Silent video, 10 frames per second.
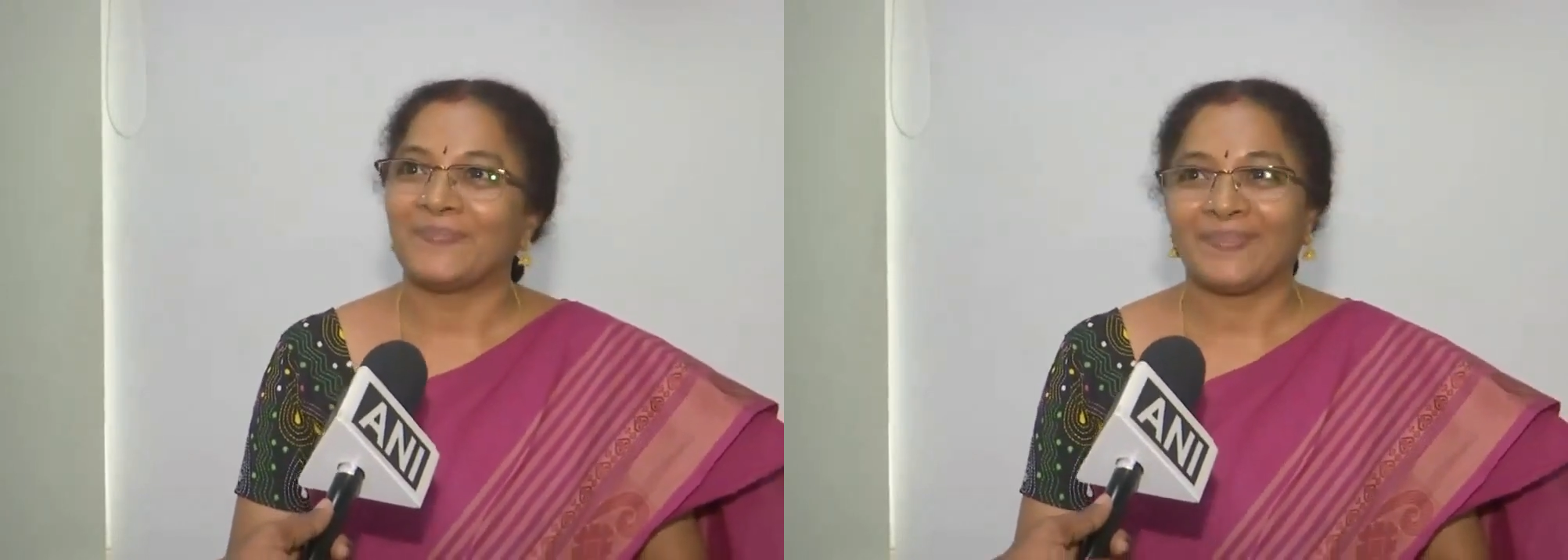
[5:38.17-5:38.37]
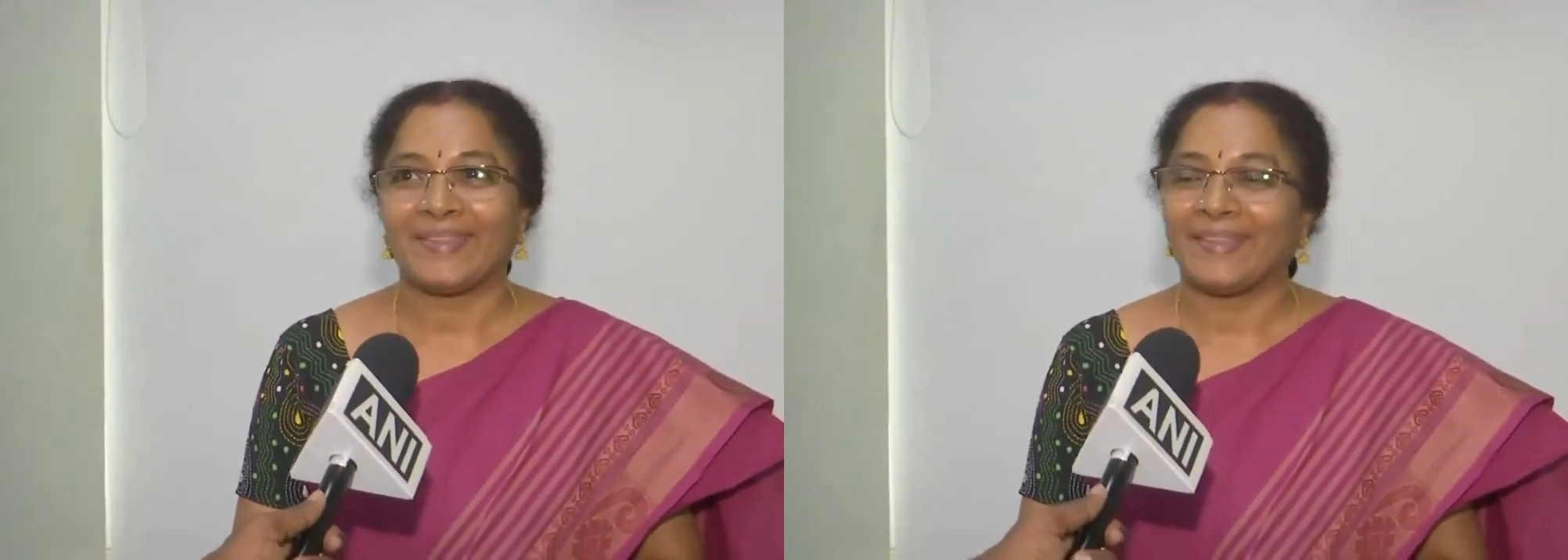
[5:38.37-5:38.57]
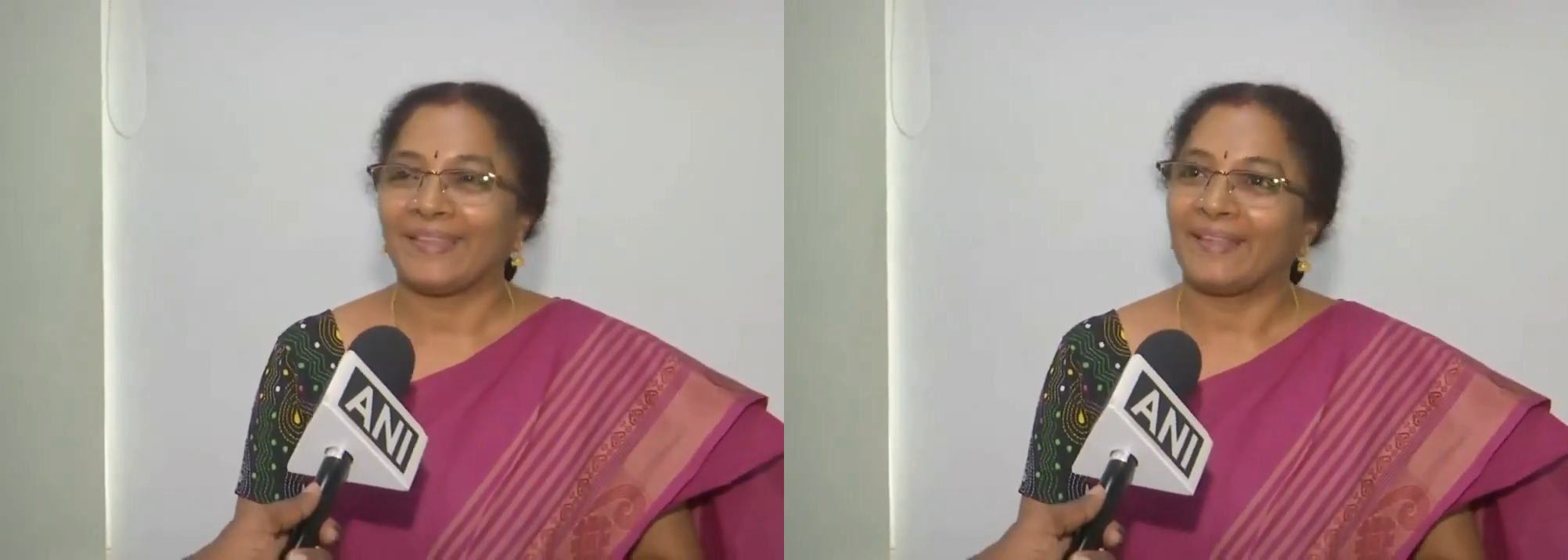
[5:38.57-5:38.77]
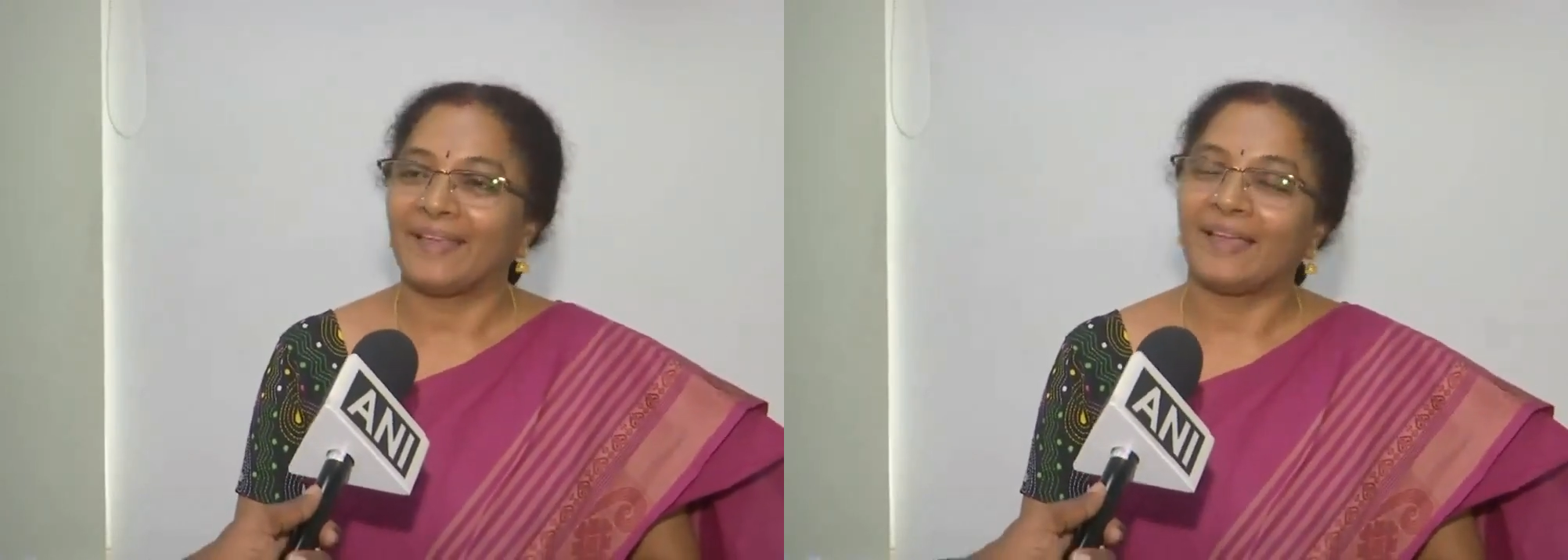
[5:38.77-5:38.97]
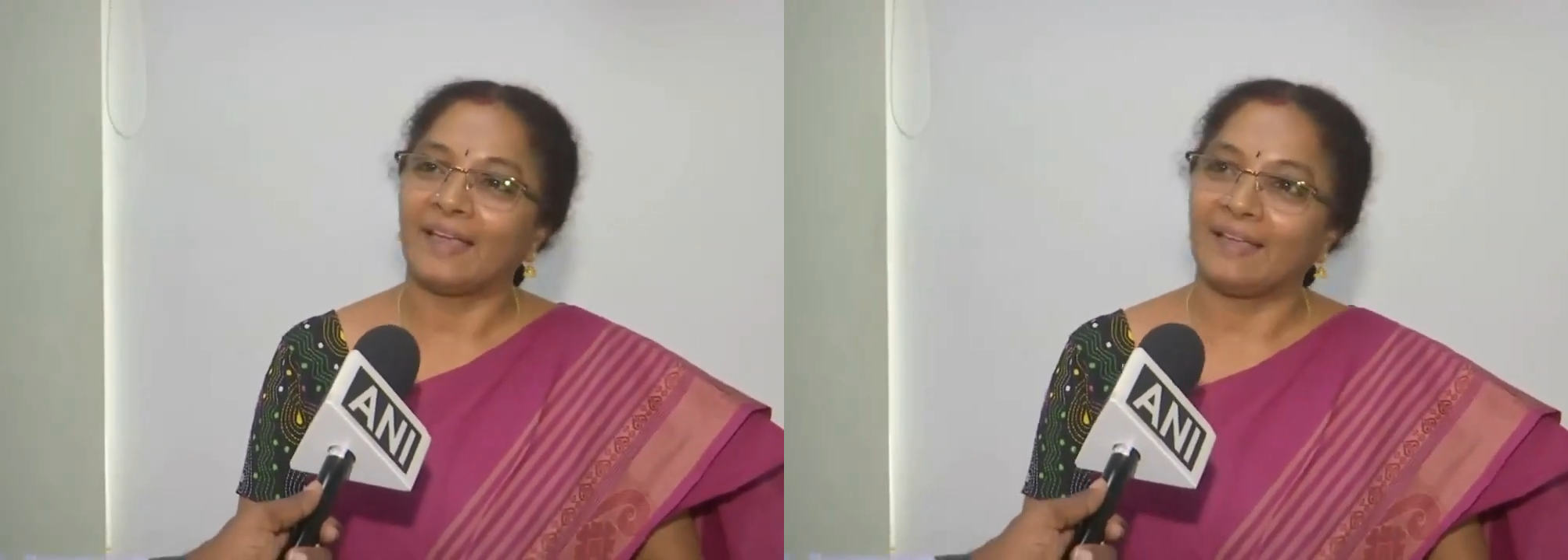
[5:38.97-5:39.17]
Is it a
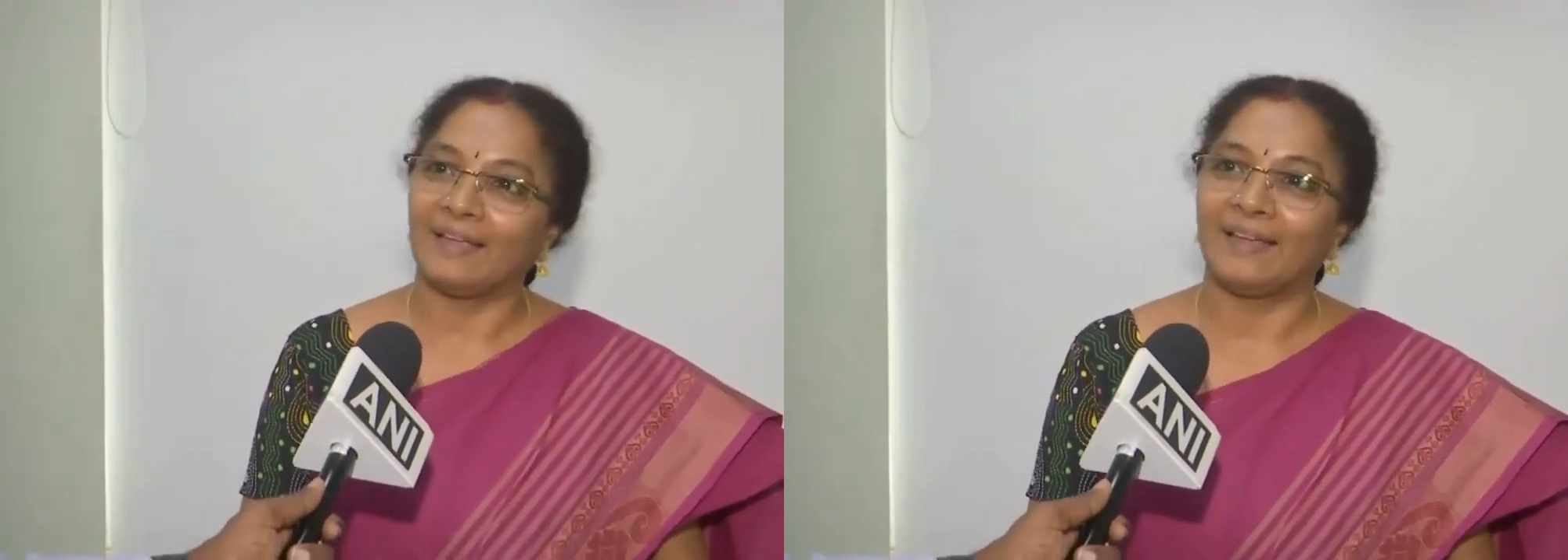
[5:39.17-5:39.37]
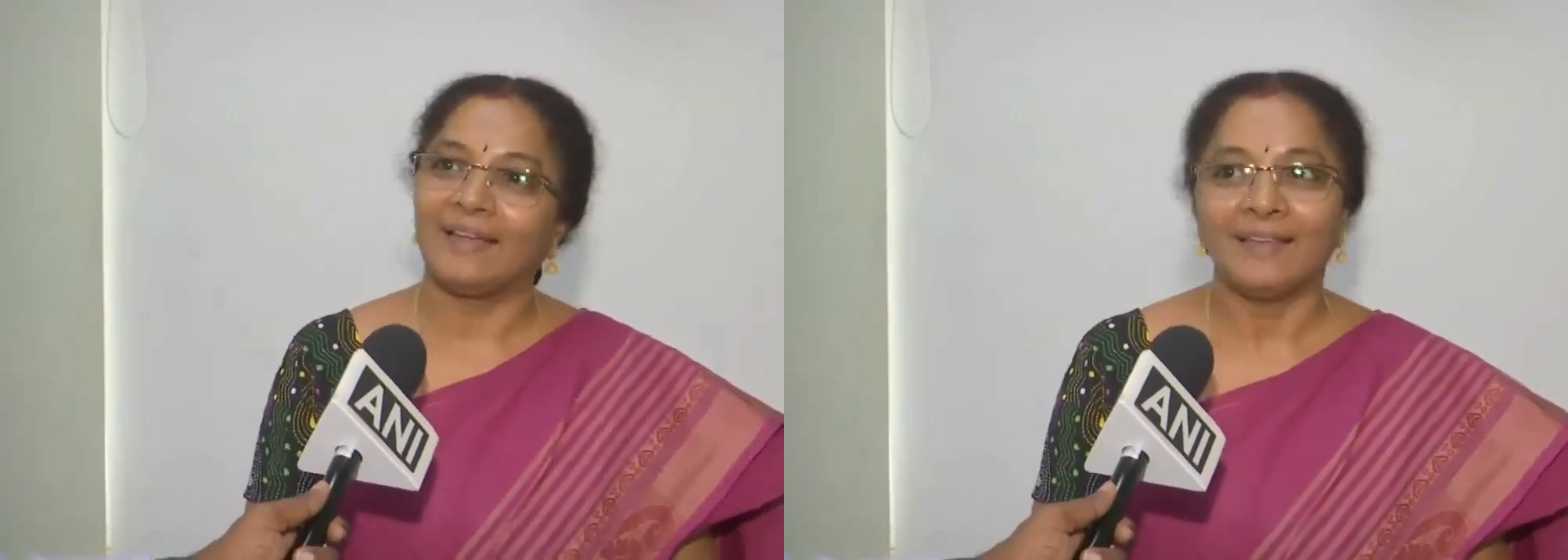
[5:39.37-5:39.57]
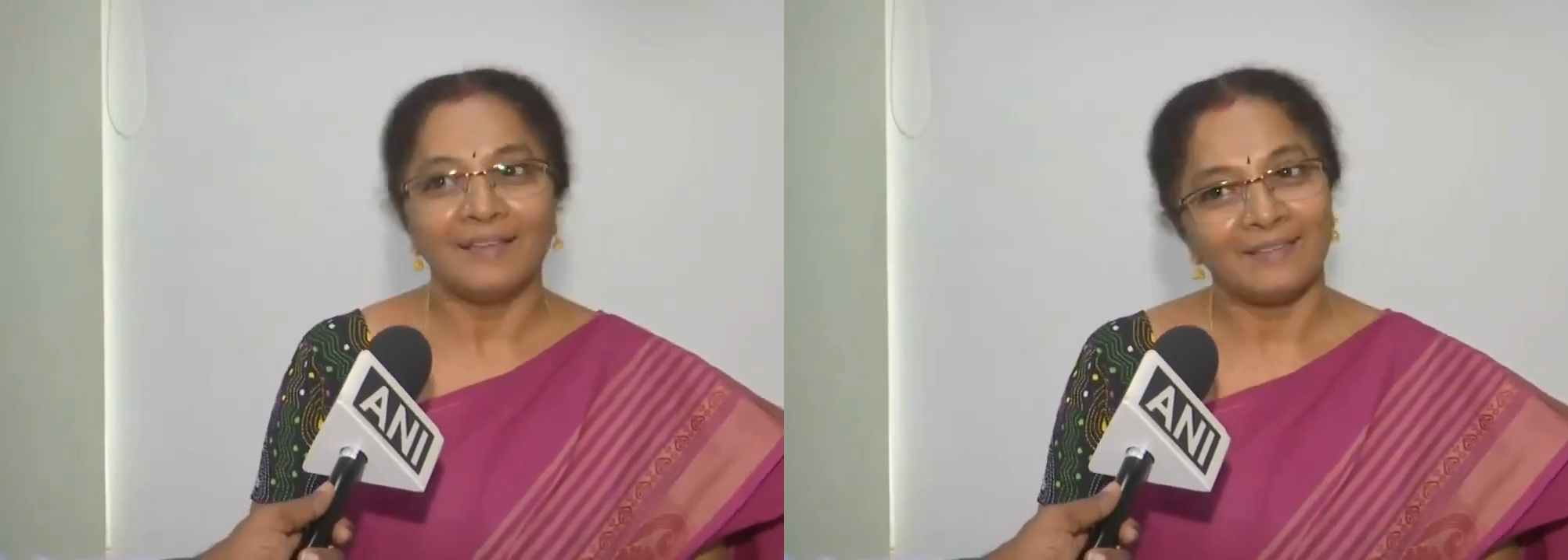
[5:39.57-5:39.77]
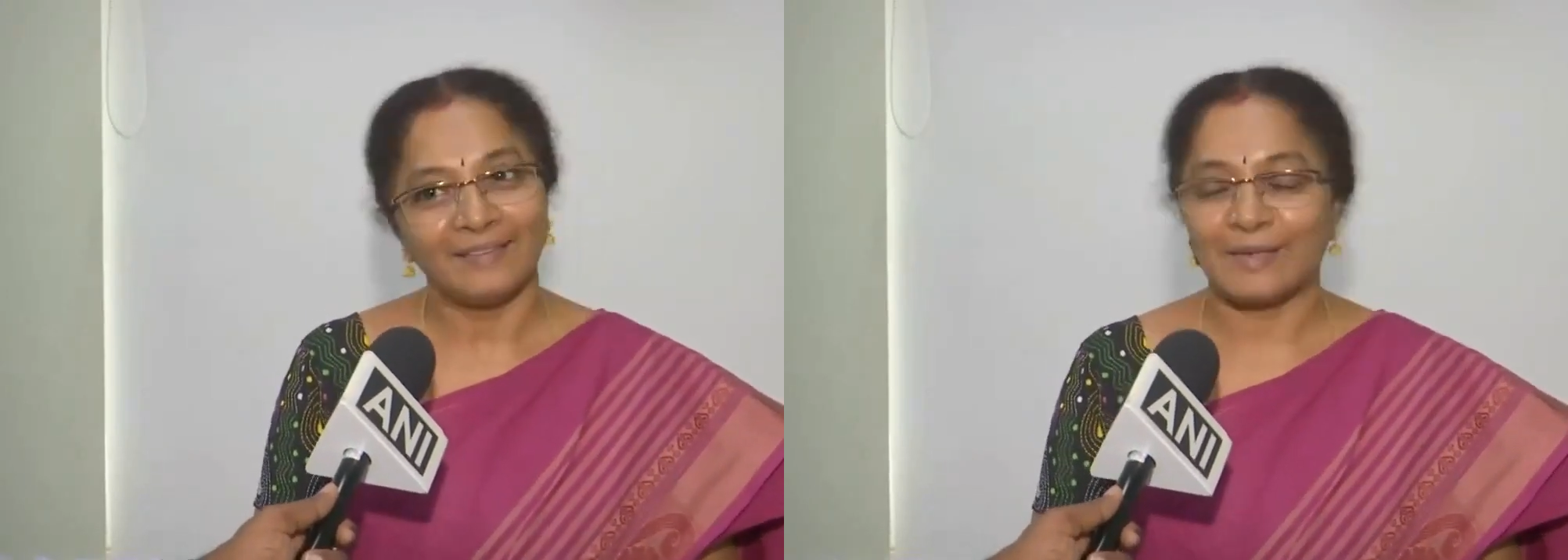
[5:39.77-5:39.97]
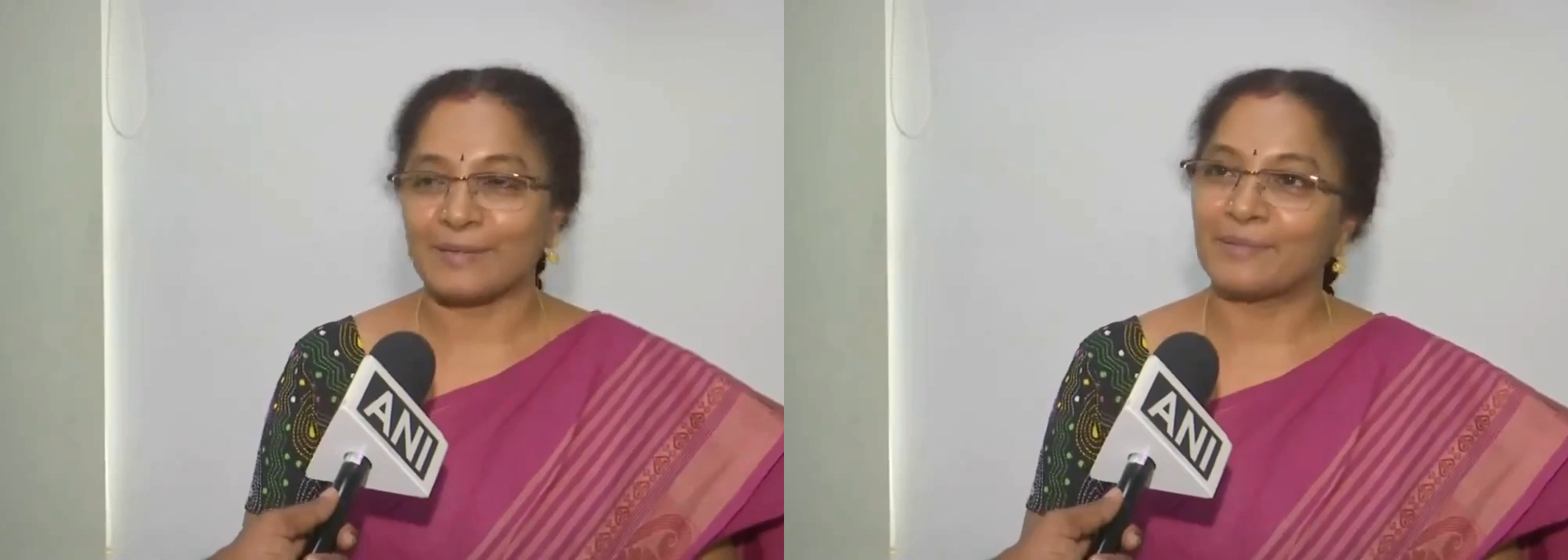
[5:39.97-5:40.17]
request to uh,
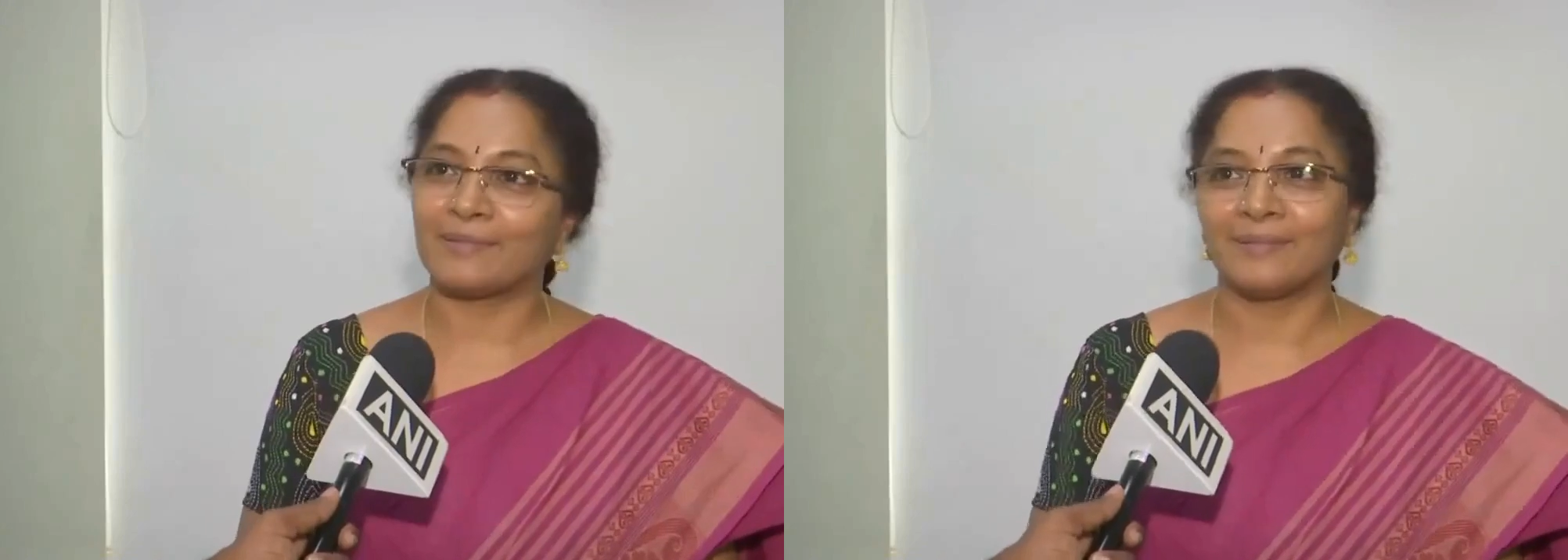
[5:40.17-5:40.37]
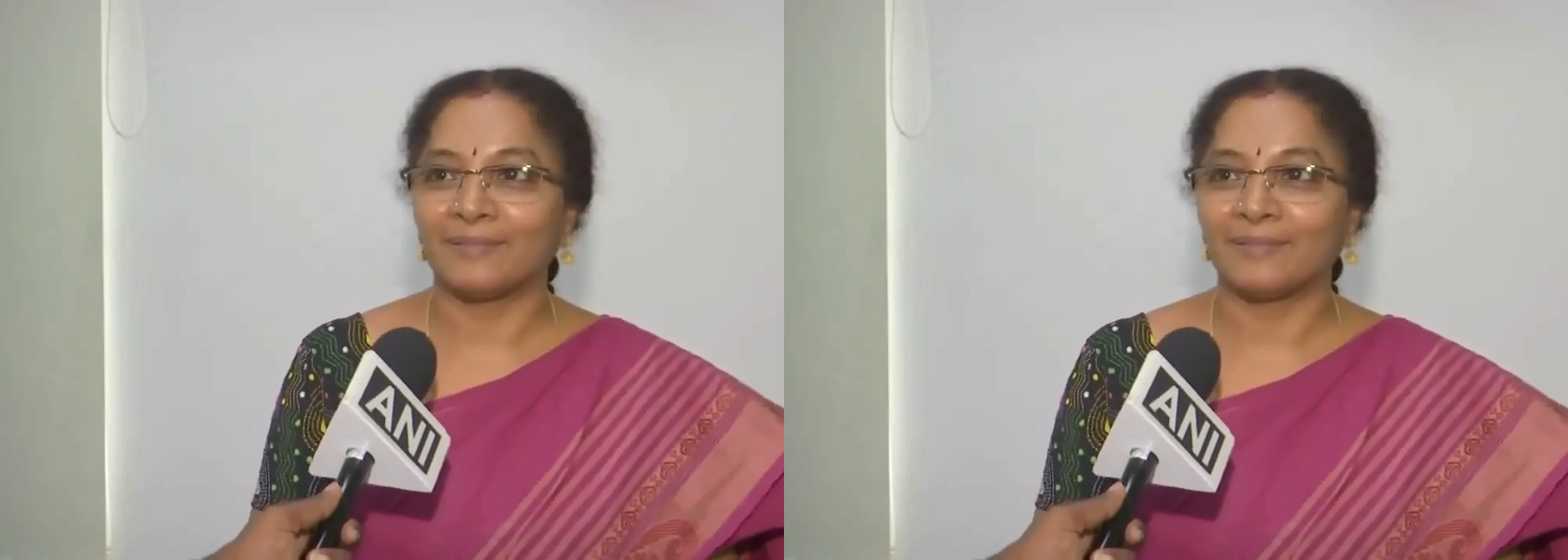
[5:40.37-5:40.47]
uh yes.